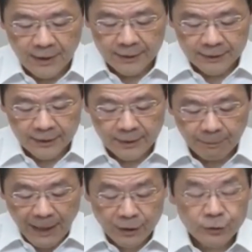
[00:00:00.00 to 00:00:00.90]
In the
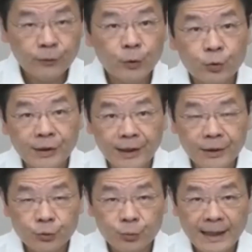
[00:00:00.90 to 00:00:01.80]
past few
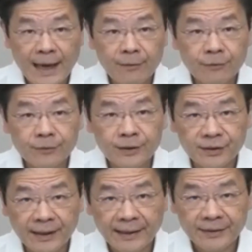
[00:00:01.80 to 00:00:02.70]
days, we have
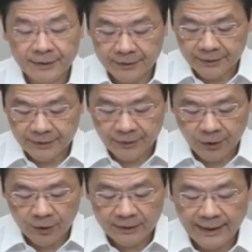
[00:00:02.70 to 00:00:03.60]
detected
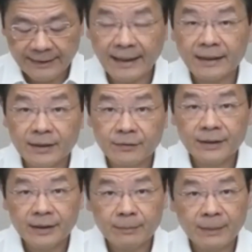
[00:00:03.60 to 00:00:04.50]
online
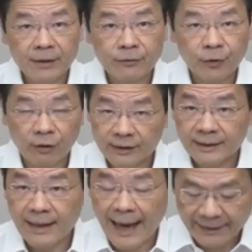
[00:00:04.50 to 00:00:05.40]
activity by
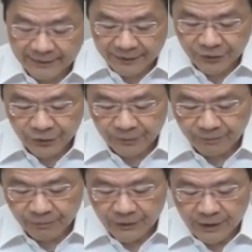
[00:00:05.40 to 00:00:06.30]
foreign actors
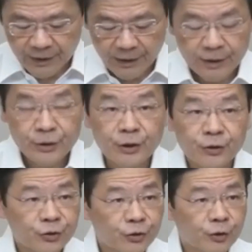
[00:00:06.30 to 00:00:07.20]
urging
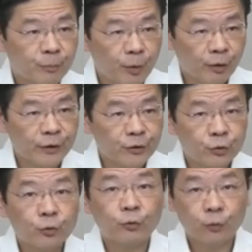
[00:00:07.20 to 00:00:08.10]

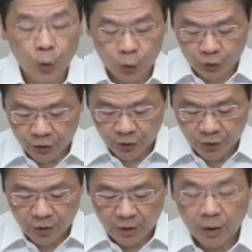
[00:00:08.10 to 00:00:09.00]
Singaporeans to vote
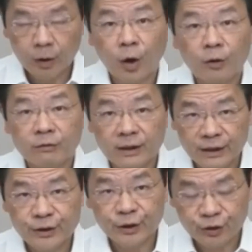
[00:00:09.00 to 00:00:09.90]
along
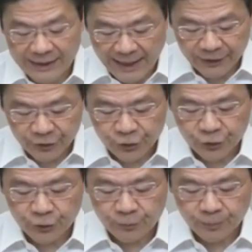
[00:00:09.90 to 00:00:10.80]
religious
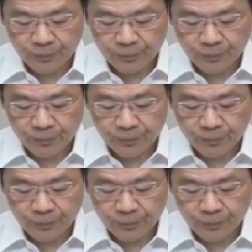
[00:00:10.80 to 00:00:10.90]
lines.